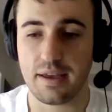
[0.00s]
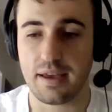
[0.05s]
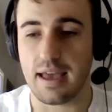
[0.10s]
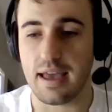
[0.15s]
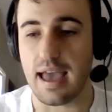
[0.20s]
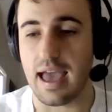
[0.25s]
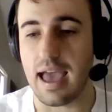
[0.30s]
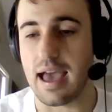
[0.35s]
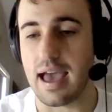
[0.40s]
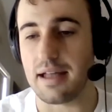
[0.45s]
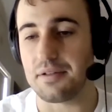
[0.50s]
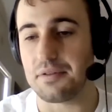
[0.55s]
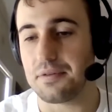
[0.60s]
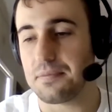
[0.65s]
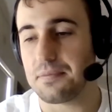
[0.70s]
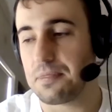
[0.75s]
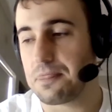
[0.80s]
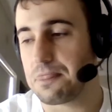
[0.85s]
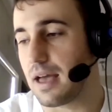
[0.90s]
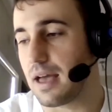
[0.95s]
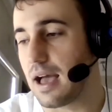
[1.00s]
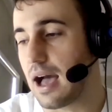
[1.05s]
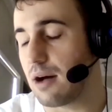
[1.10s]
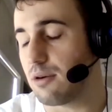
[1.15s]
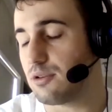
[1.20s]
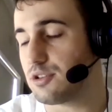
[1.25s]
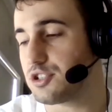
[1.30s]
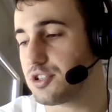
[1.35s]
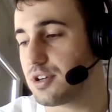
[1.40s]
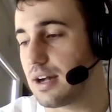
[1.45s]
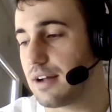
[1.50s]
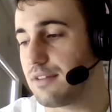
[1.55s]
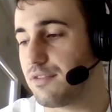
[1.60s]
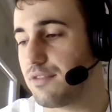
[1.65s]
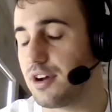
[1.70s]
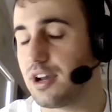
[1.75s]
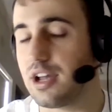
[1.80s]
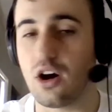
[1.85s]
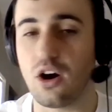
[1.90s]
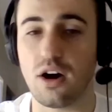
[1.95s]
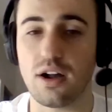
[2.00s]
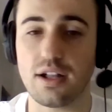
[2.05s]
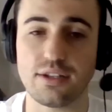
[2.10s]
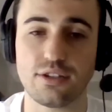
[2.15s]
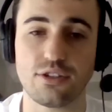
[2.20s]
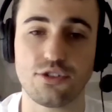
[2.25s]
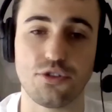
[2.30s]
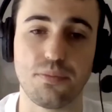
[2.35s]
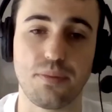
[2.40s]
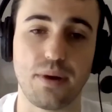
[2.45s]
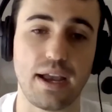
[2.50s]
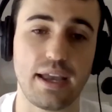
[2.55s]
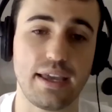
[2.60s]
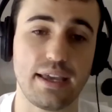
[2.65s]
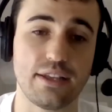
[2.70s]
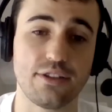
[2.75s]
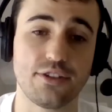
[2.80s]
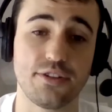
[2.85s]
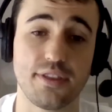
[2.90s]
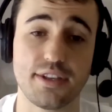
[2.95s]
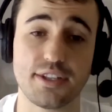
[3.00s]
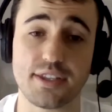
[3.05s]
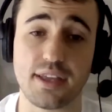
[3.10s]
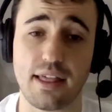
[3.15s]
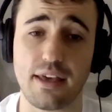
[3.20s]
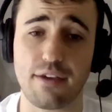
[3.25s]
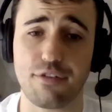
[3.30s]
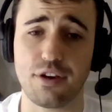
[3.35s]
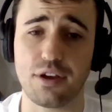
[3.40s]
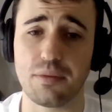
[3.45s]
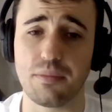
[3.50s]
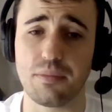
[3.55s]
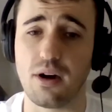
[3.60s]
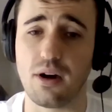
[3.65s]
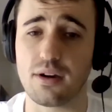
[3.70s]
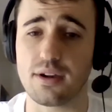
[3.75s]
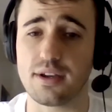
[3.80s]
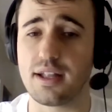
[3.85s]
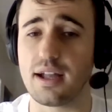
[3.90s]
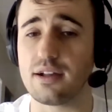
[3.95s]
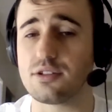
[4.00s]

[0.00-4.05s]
Yeah. And I was trying very hard to break into the South African market.